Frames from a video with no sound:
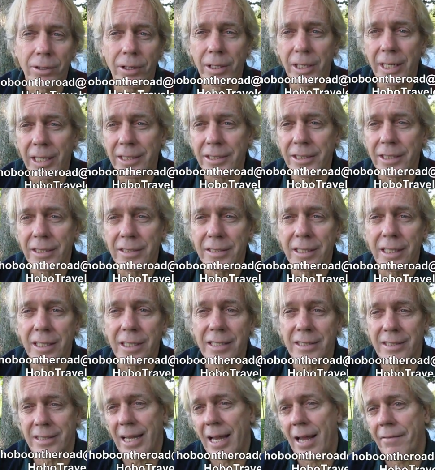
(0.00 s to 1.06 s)
I
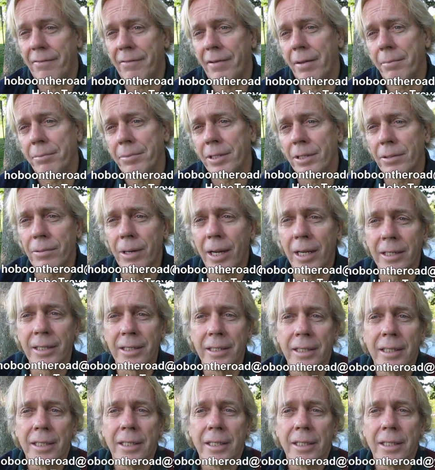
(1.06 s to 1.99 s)
think it's half empty, right?